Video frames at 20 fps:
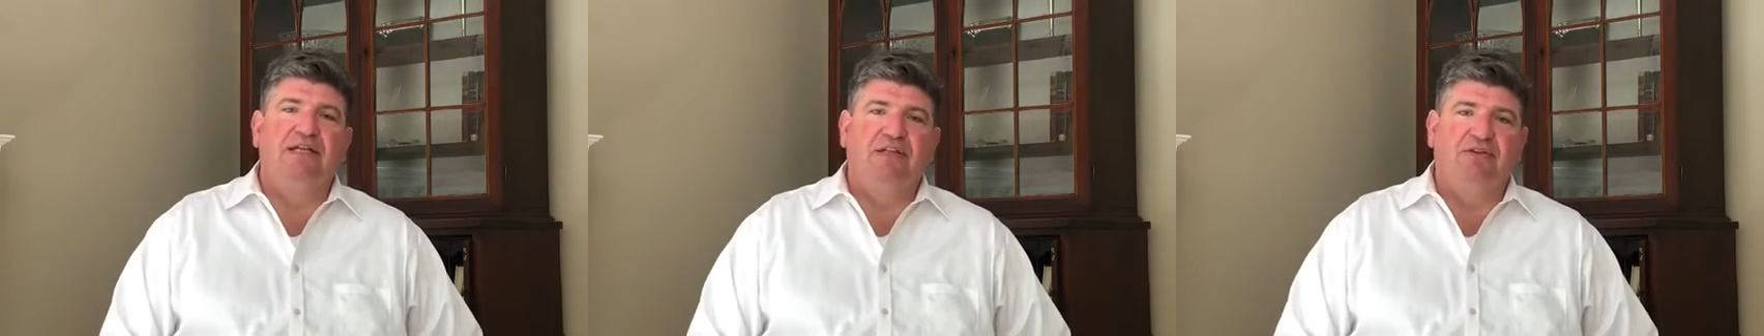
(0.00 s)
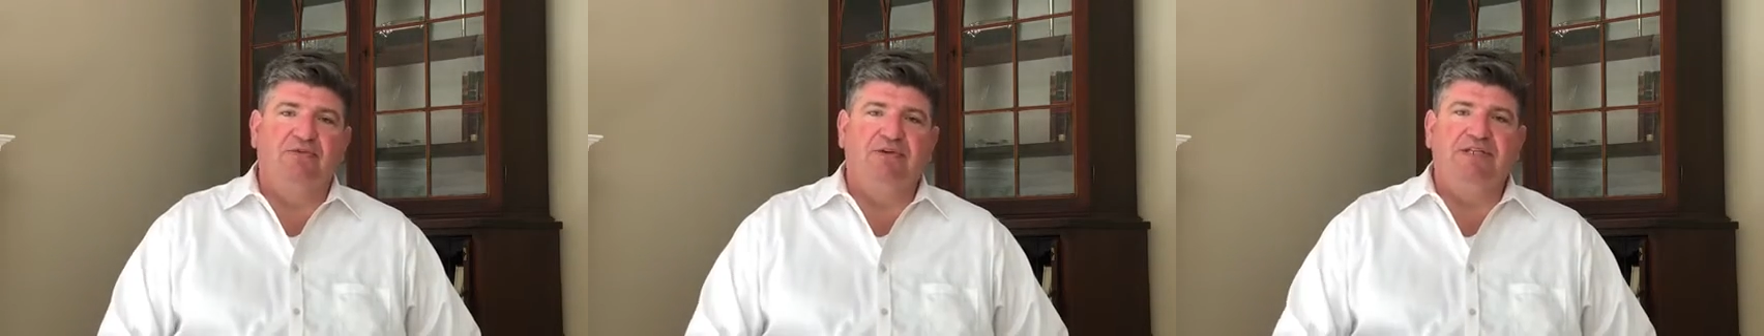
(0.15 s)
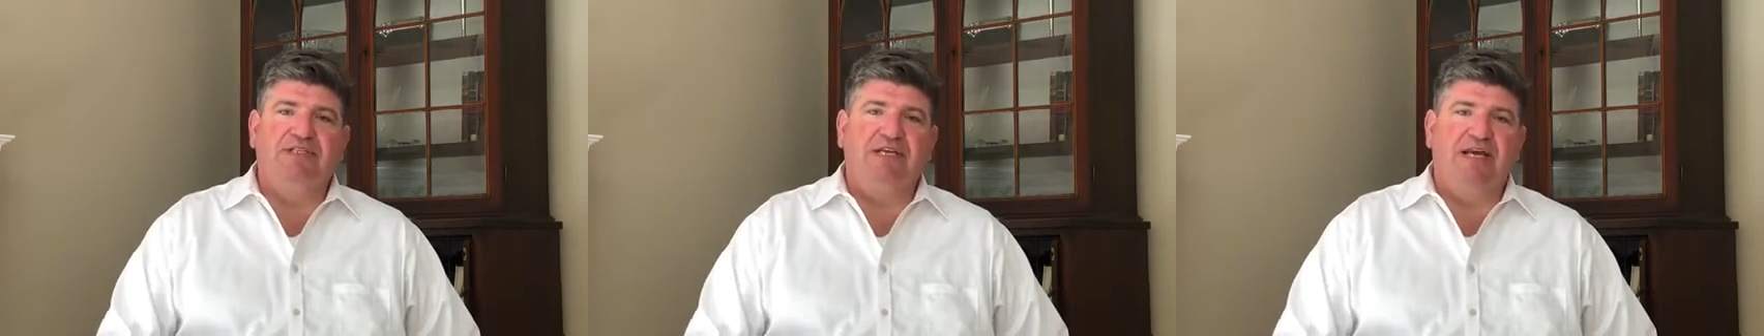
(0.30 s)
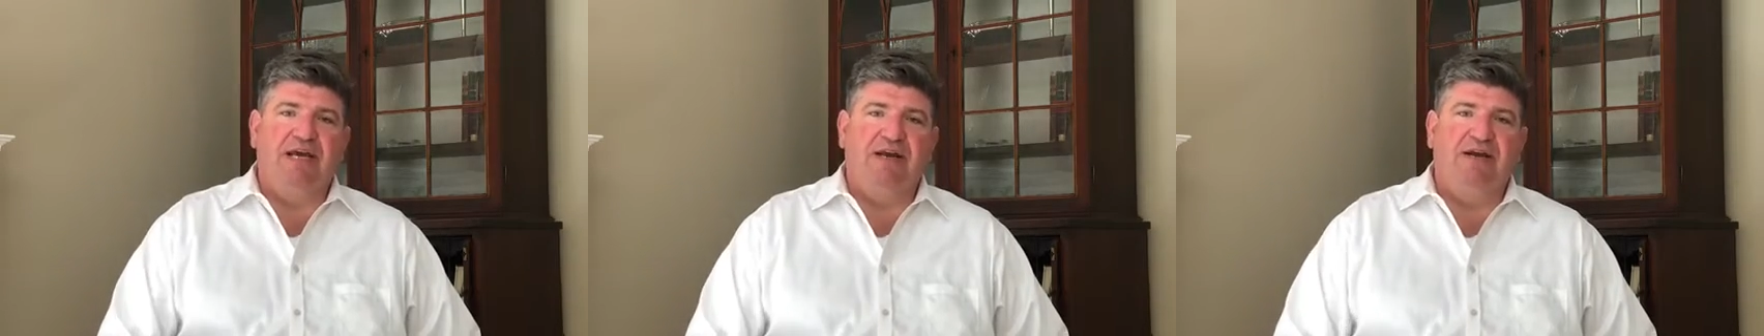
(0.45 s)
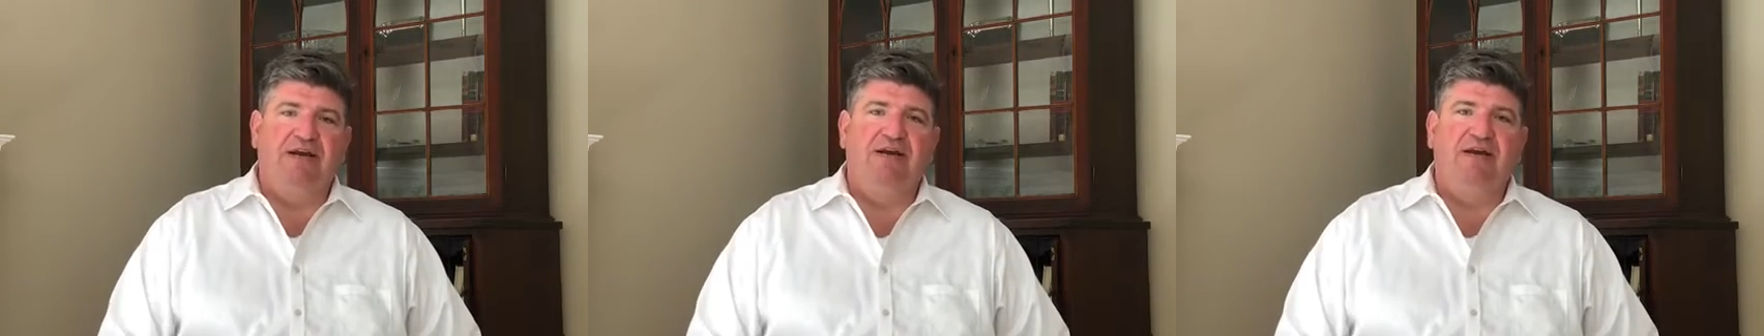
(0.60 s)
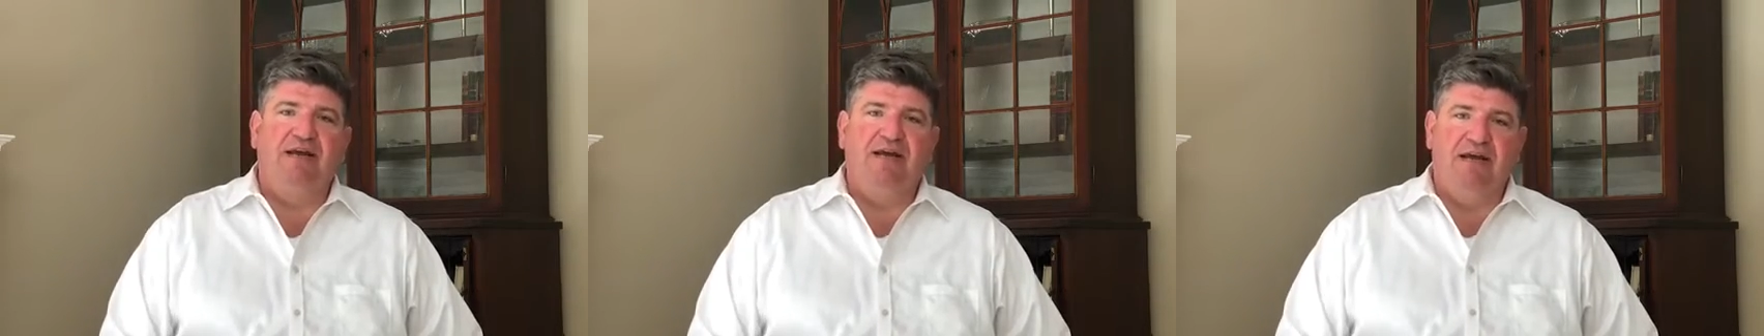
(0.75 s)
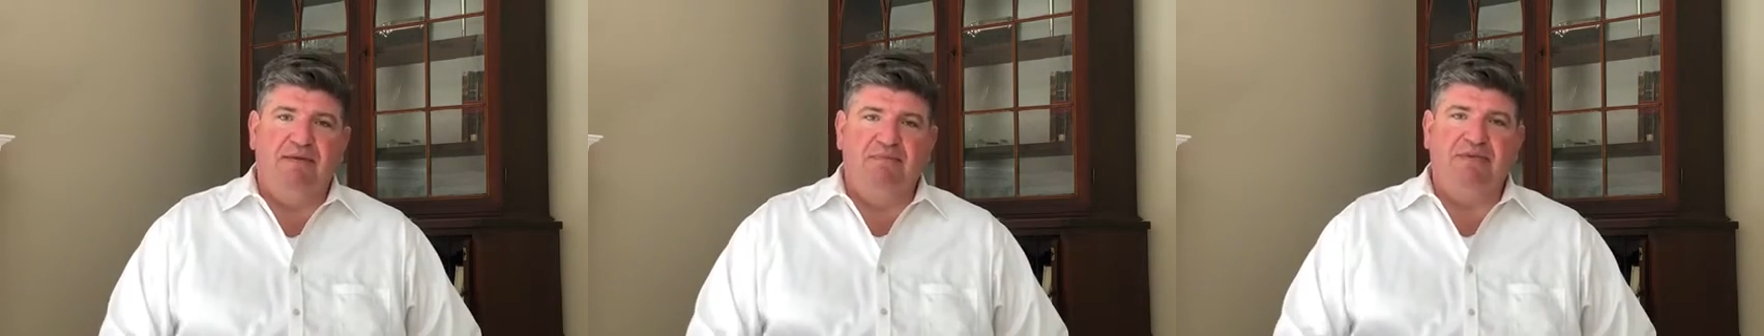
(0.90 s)
Louisiana,
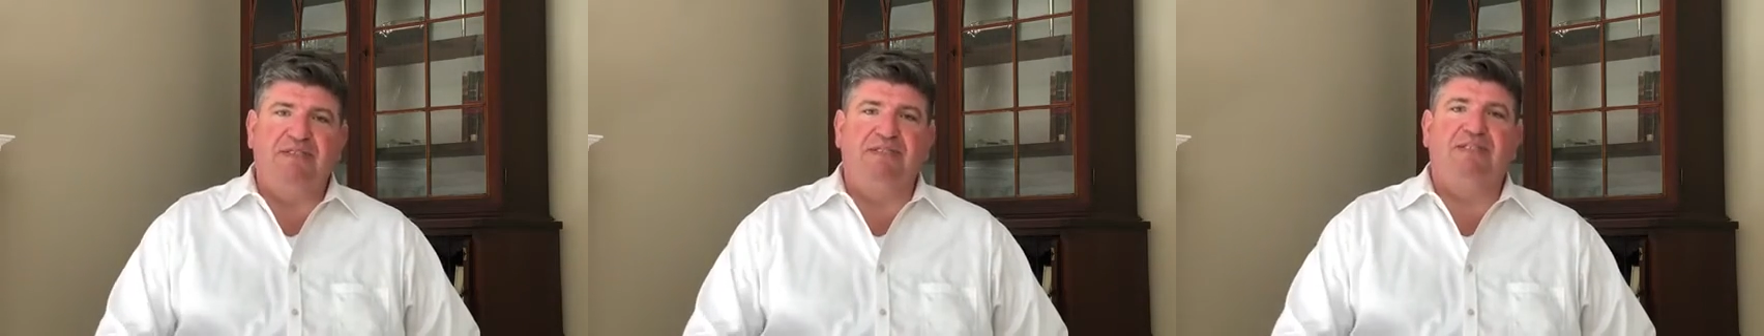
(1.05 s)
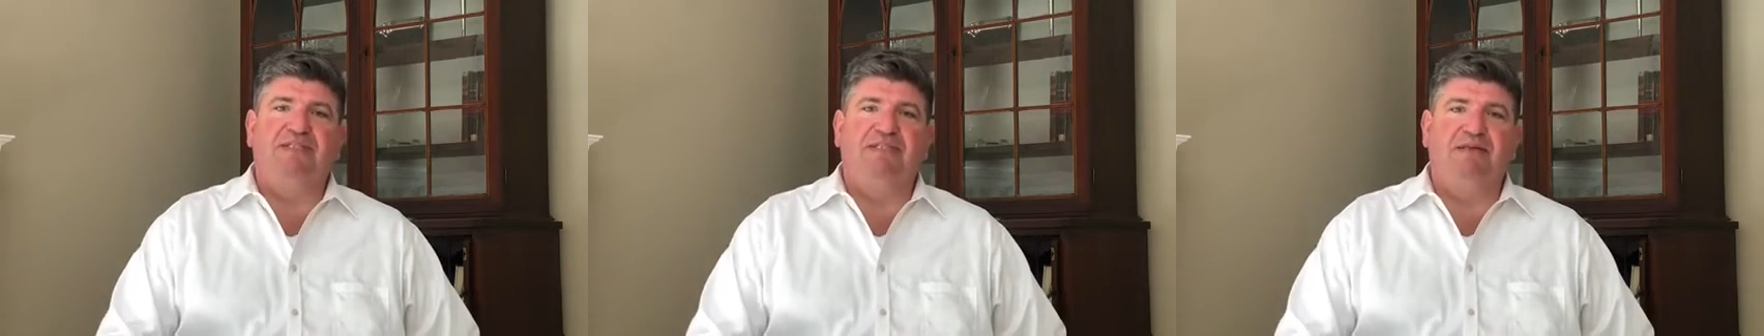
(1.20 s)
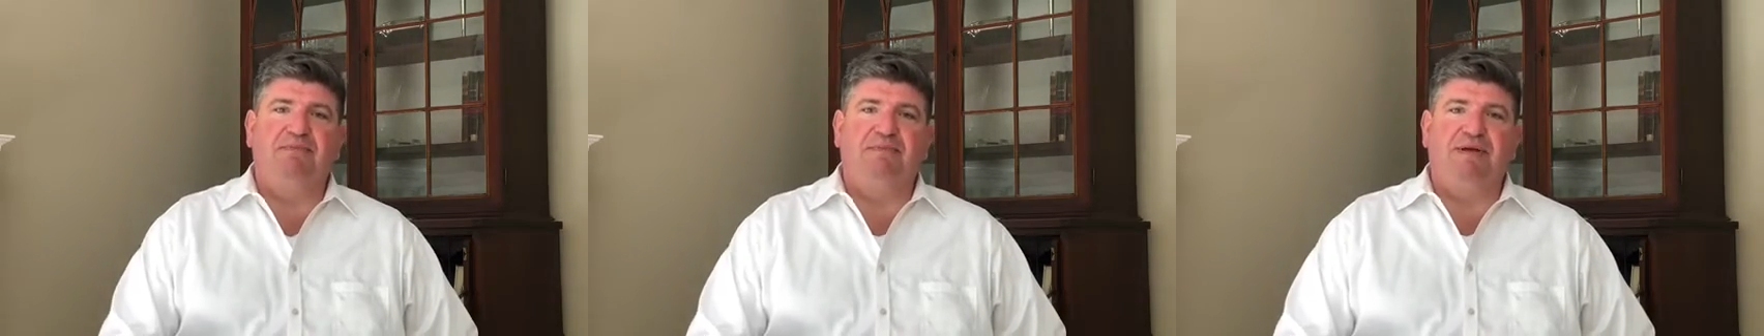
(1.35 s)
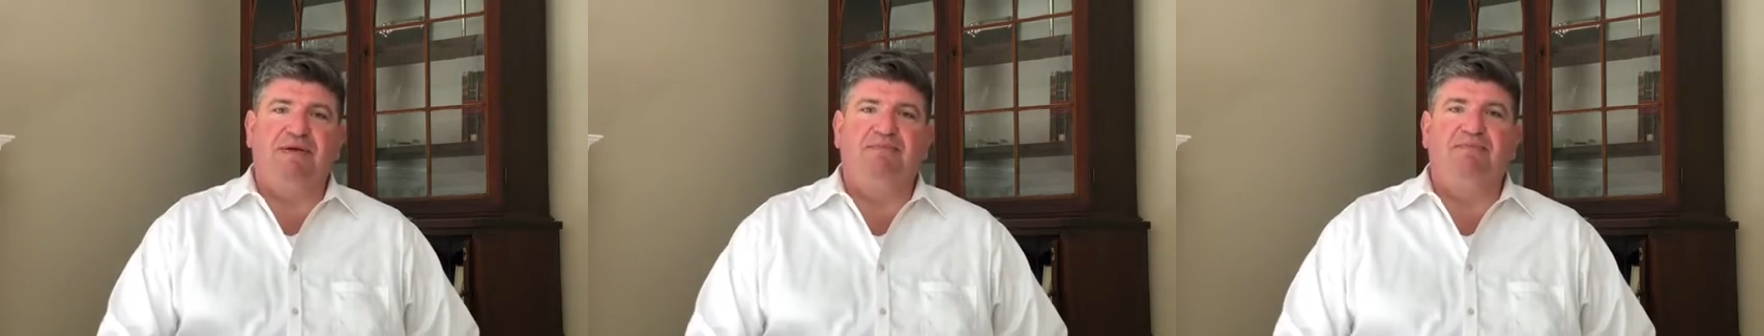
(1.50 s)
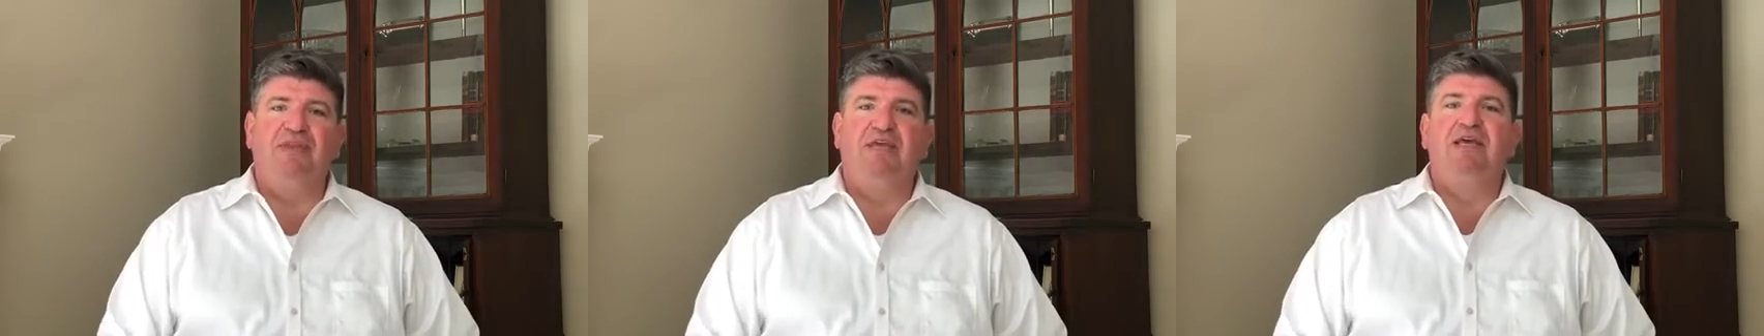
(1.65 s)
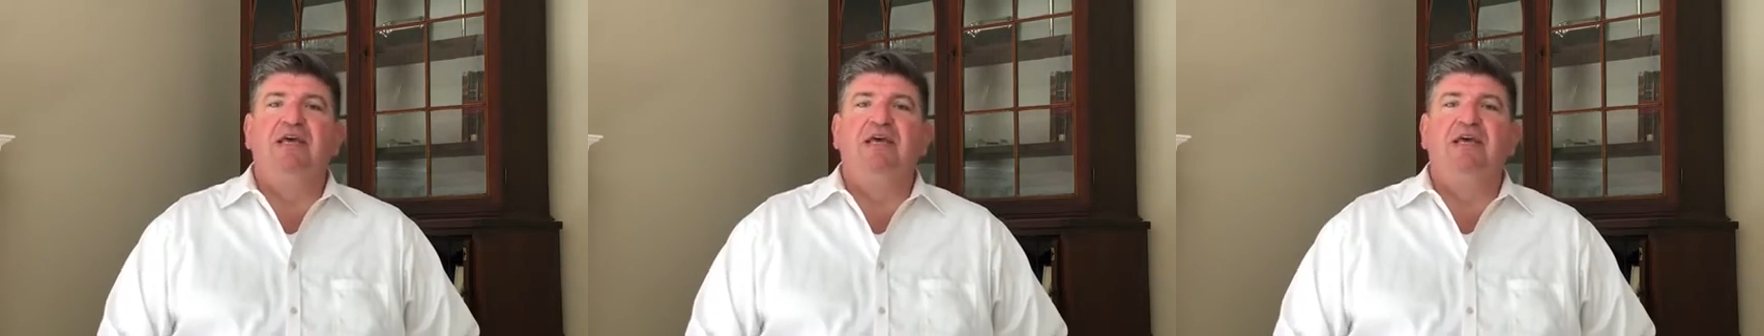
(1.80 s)
and Mississippi.